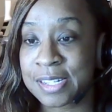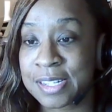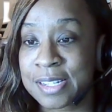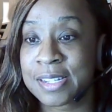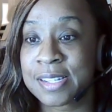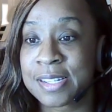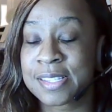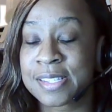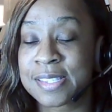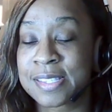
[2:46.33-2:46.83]

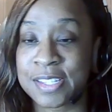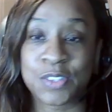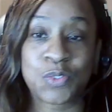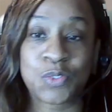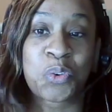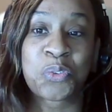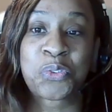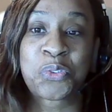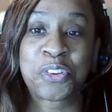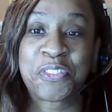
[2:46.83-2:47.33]

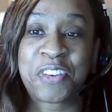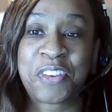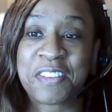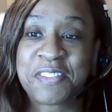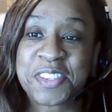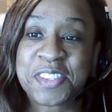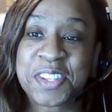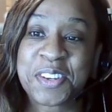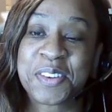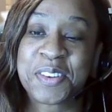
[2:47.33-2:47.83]

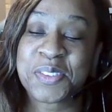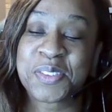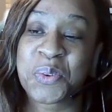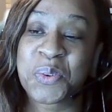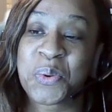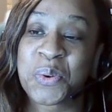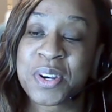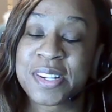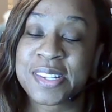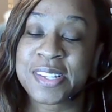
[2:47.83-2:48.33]
64450s
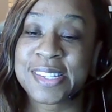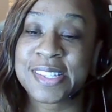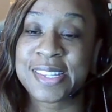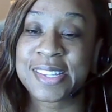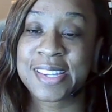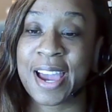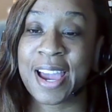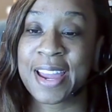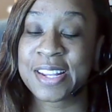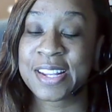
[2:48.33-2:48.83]
according to the
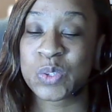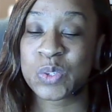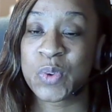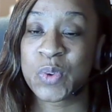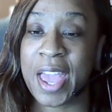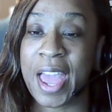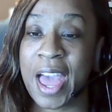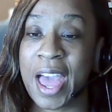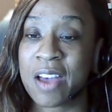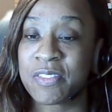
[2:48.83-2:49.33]
guidance we
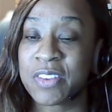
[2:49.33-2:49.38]
have